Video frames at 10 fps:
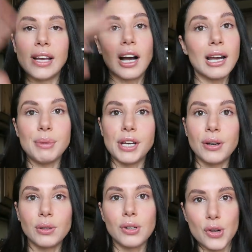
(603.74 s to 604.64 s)
like
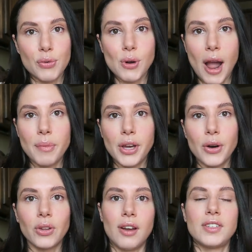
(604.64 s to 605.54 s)
IPO or through IPO
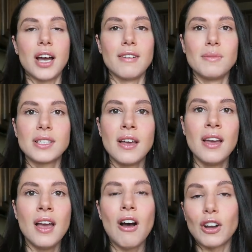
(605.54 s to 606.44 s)
a lot of times.
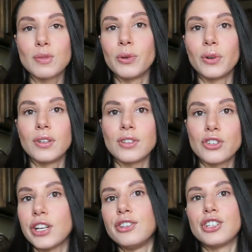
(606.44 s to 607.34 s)
Entrepreneurs are
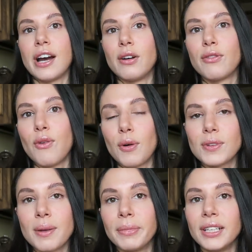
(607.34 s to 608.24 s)
changed out for
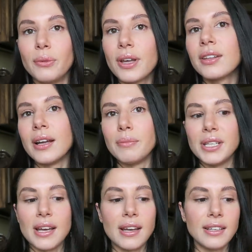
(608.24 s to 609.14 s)
somebody with an
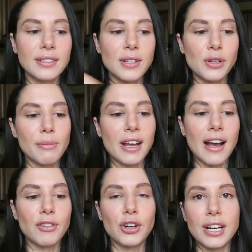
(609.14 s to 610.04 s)
MBA. So you might
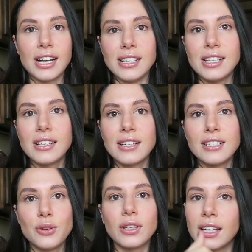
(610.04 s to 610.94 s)
have a great idea,
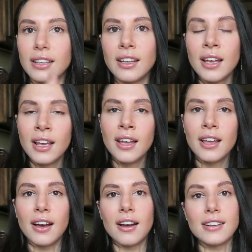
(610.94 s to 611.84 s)
you could get
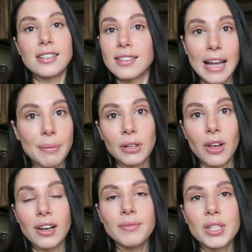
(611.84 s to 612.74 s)
uh, I see this happen a
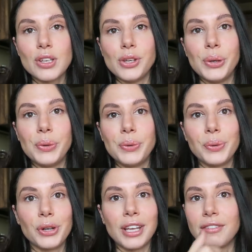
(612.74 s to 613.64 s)
lot. You
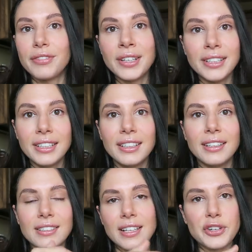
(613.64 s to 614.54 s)
could get
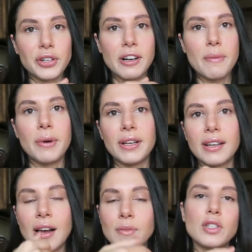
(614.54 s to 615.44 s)
funded, etc., but
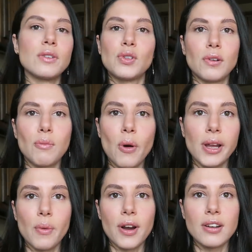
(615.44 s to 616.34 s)
it comes to a certain
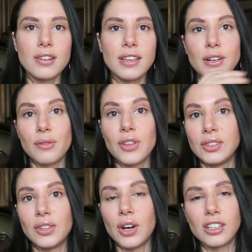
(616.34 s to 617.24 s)
point where they don't
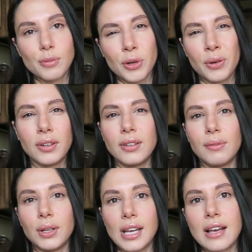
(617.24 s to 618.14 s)
think that the
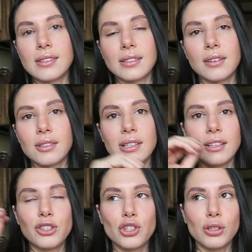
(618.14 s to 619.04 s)
entrepreneur really has the skill
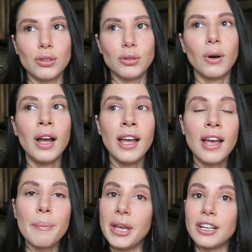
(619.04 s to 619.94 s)
set to
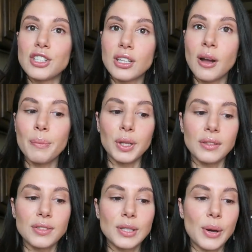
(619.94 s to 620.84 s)
manage the
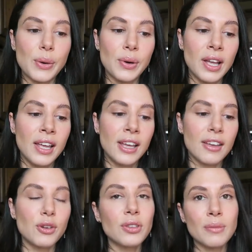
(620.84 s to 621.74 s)
company. So
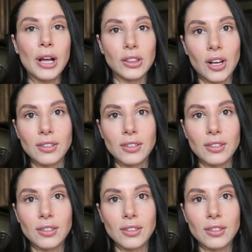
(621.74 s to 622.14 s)
if you're thinking about